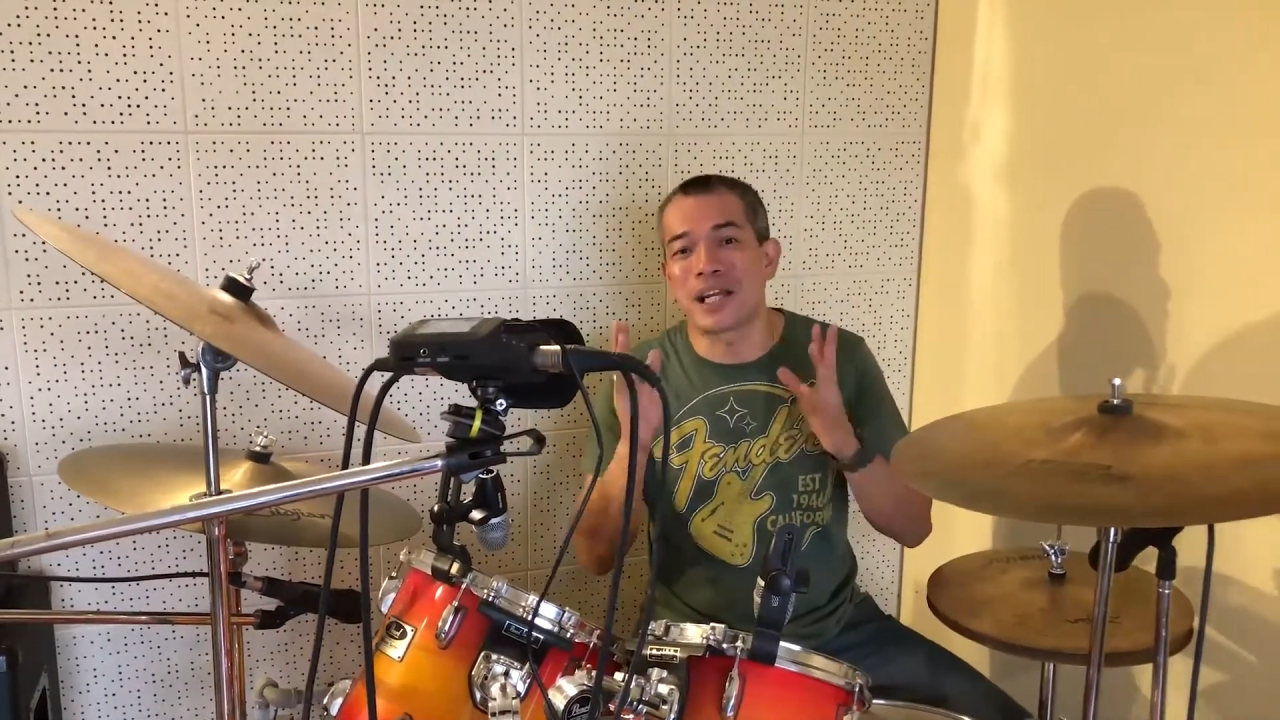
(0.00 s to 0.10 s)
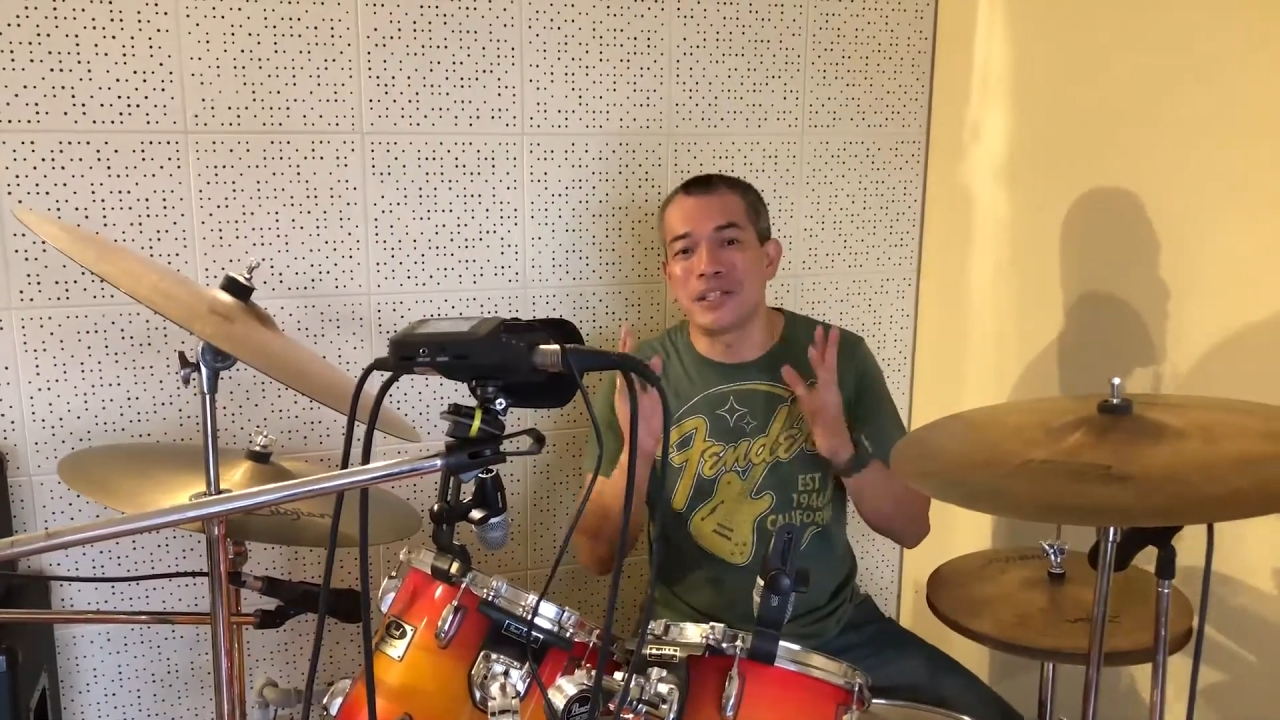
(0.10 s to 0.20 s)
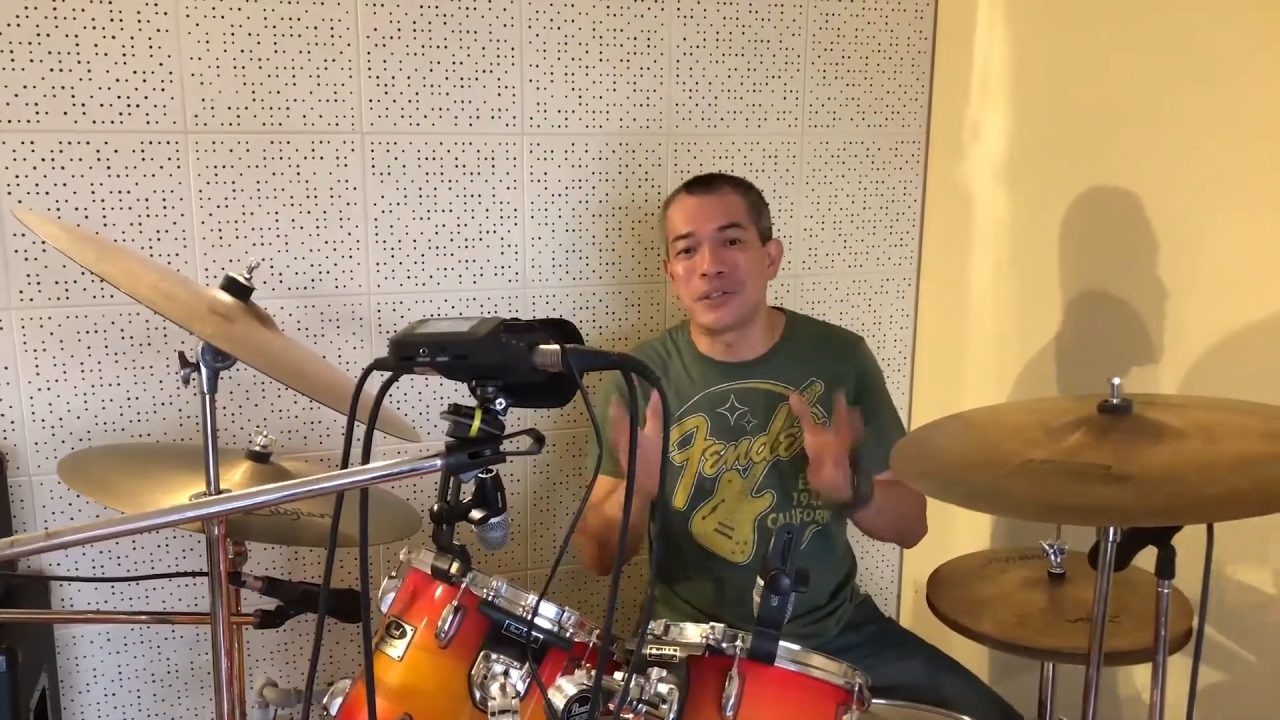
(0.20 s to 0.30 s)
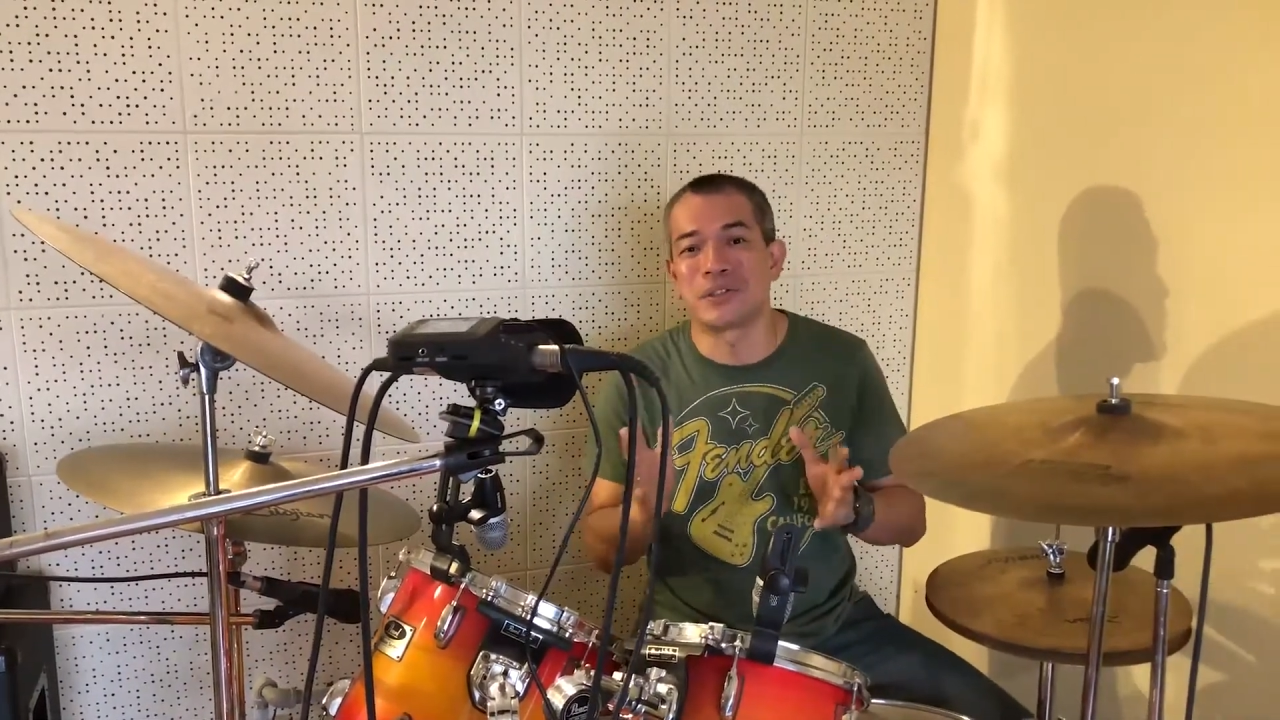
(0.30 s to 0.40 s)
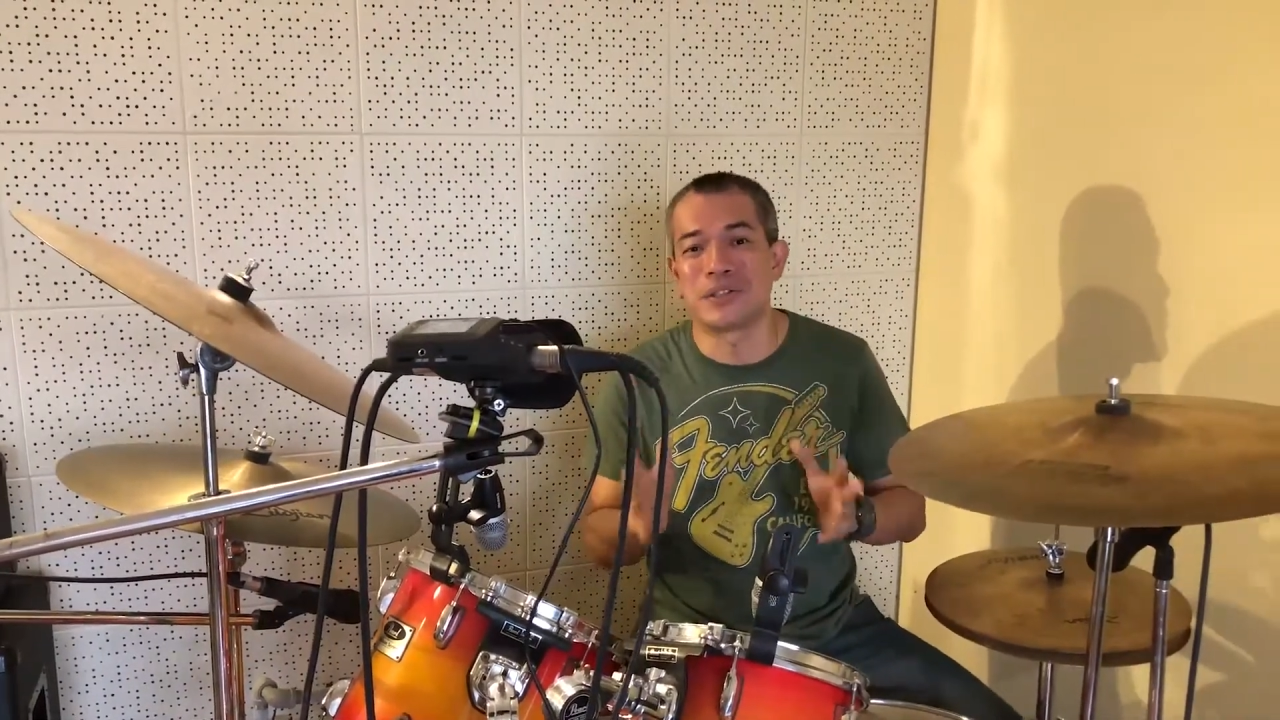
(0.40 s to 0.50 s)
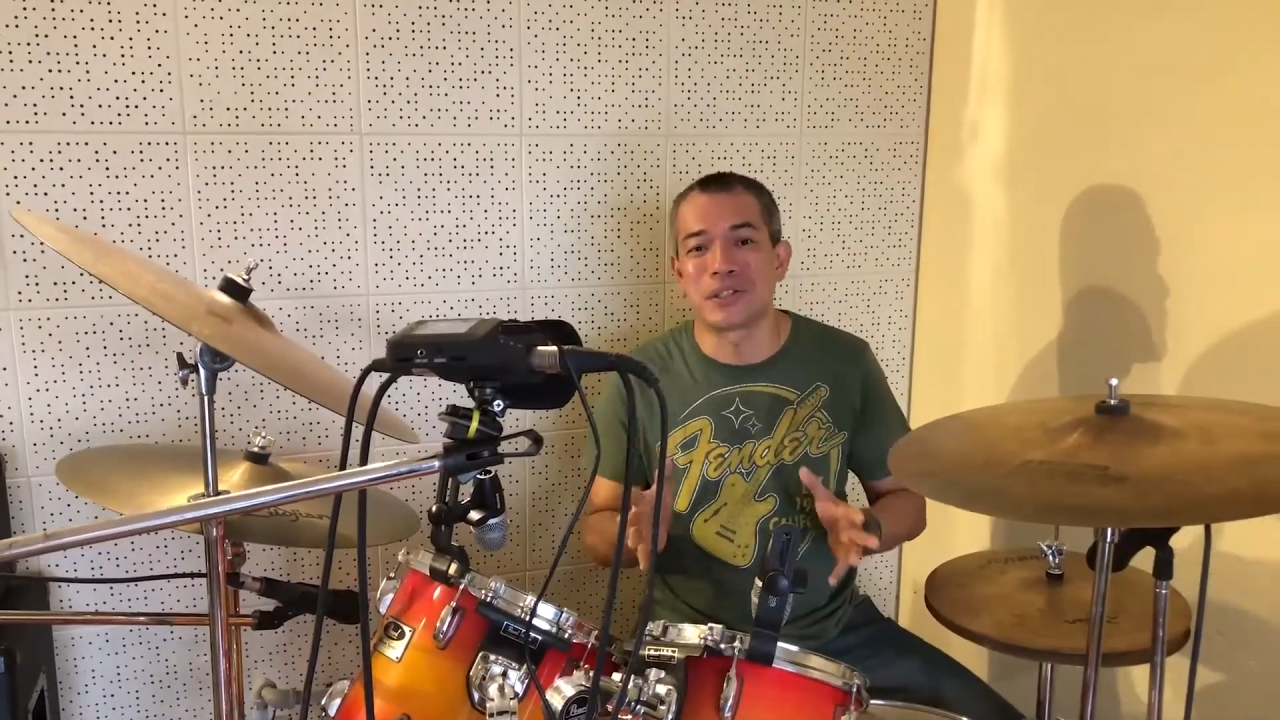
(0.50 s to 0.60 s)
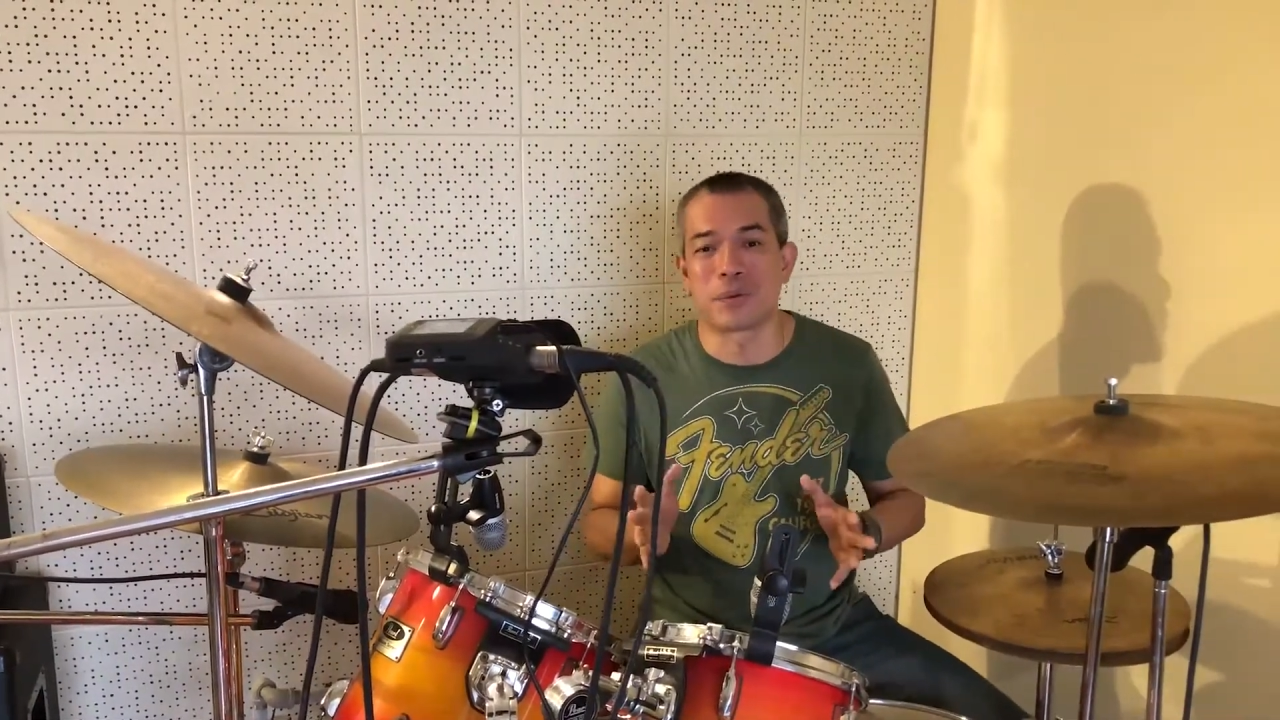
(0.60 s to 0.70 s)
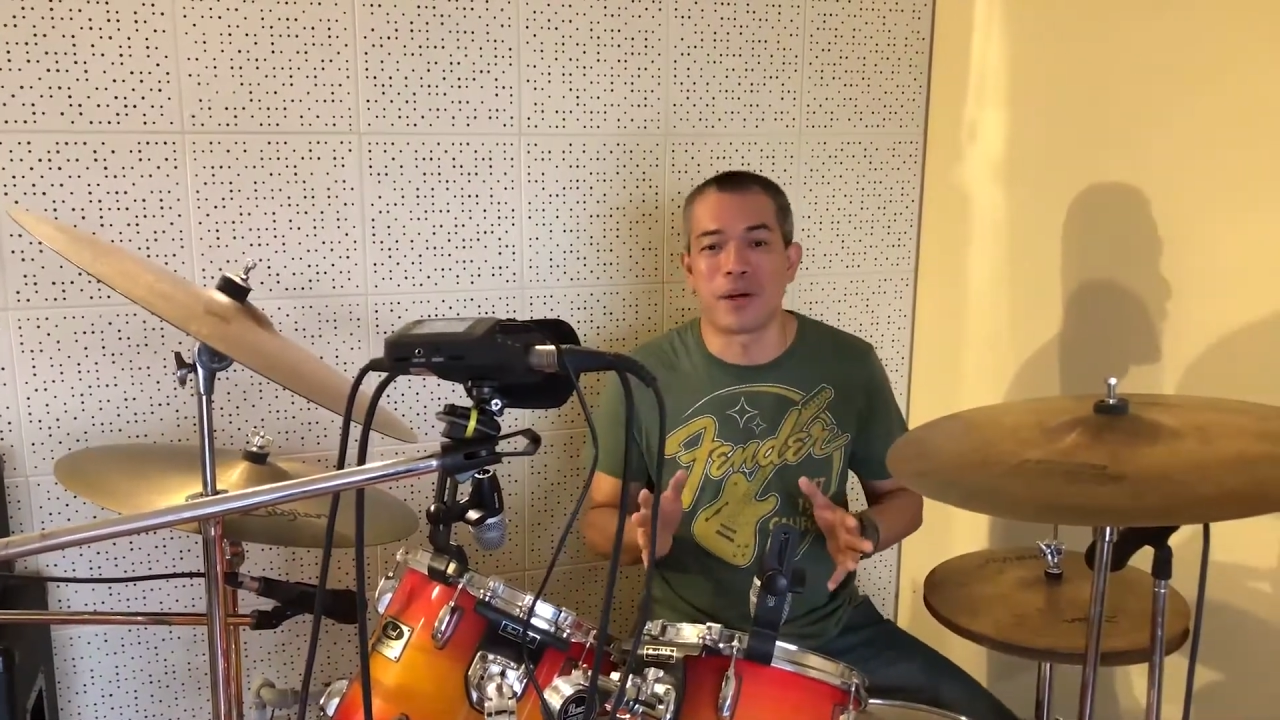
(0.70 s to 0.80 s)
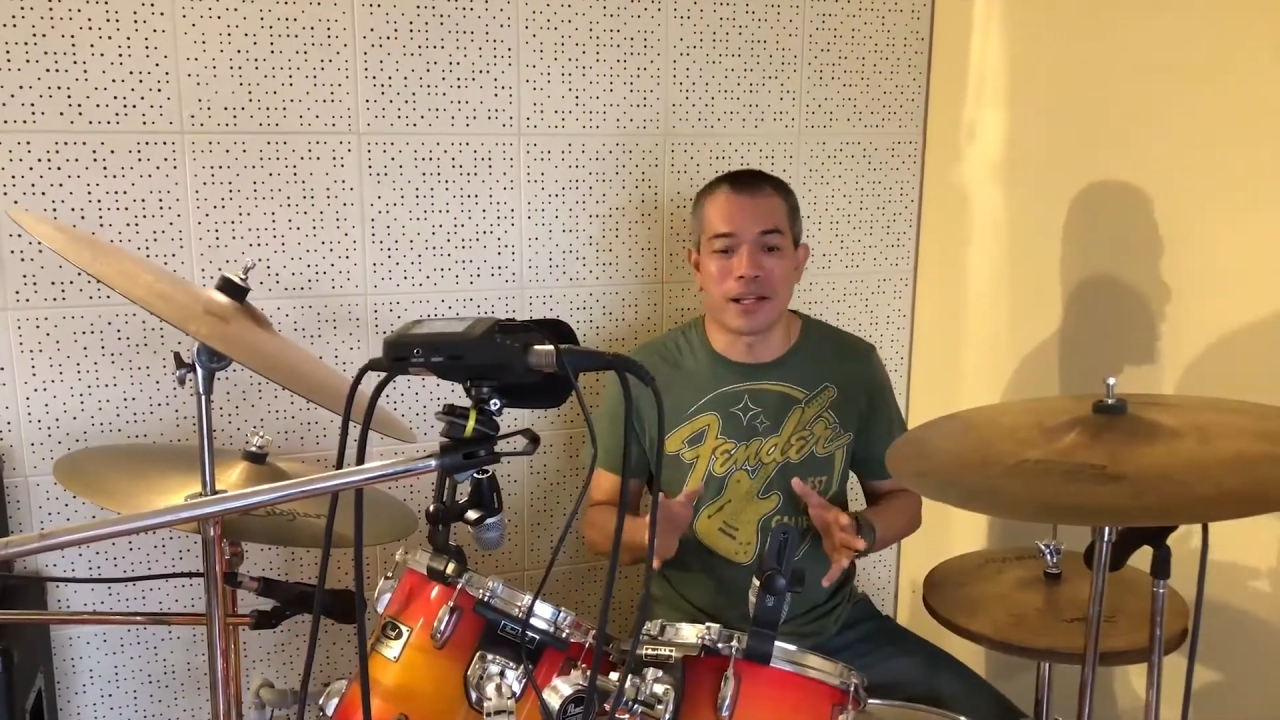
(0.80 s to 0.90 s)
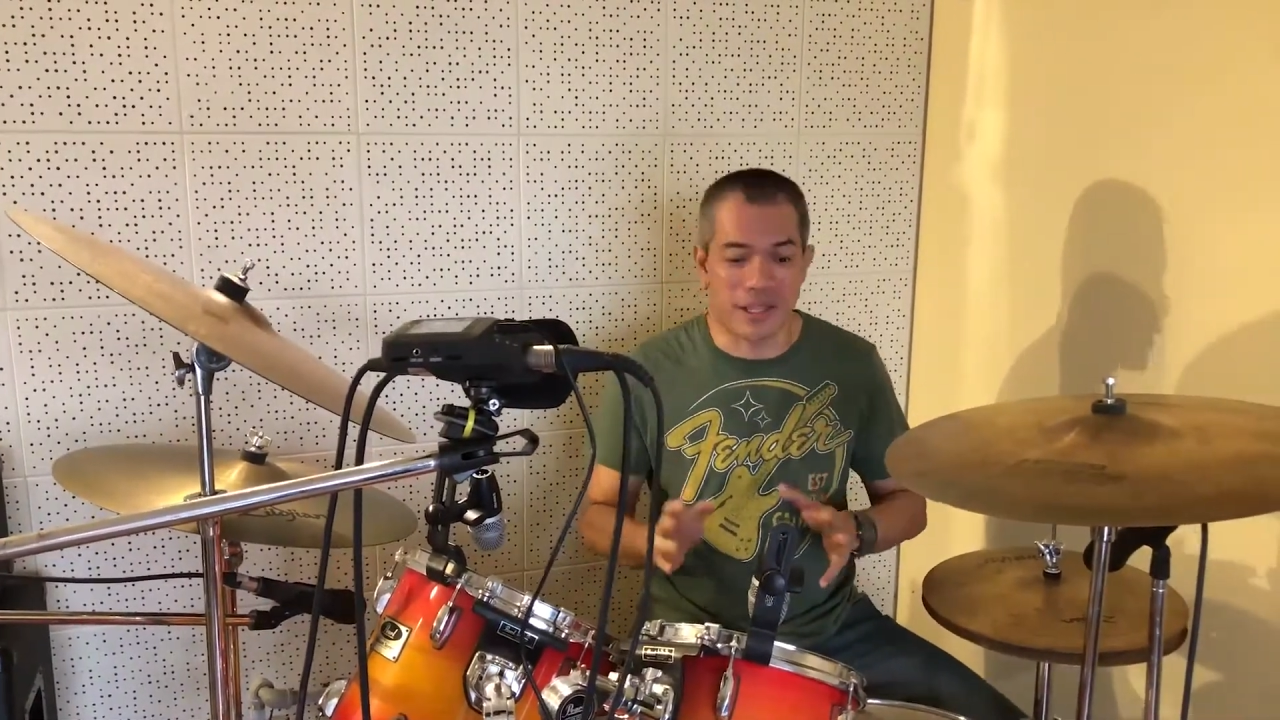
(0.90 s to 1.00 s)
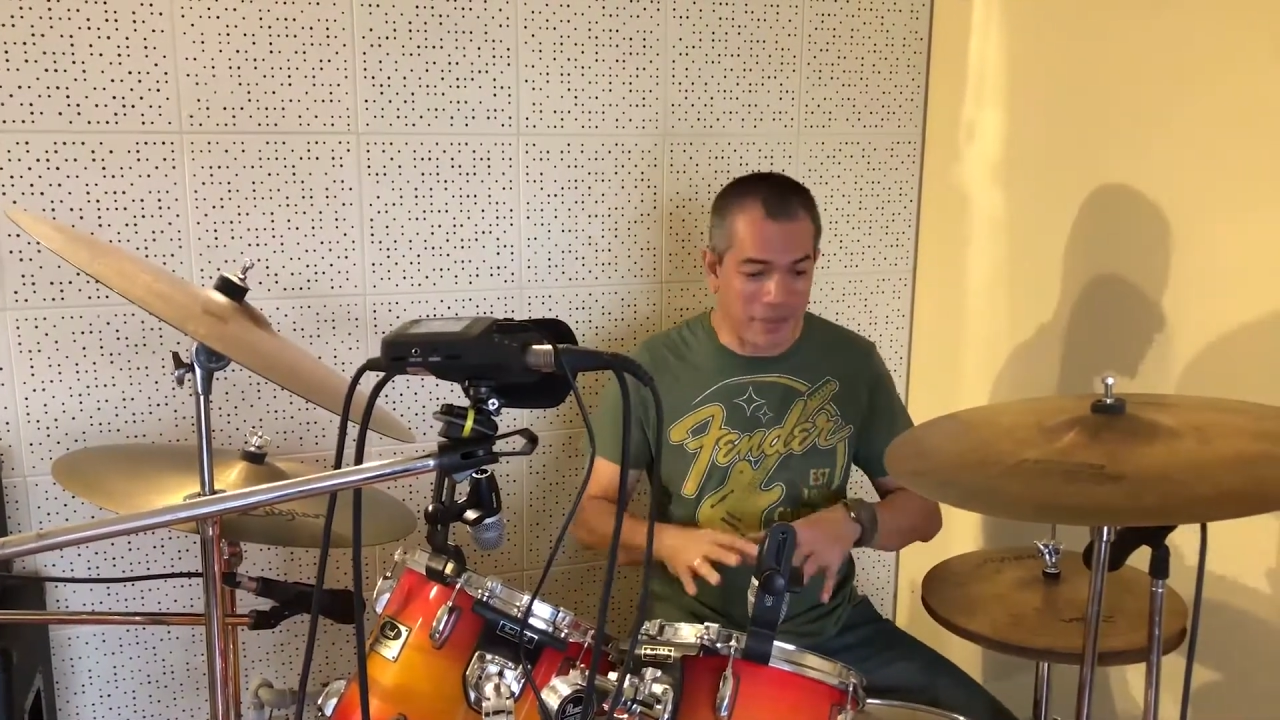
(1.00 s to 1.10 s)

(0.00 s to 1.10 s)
can use this one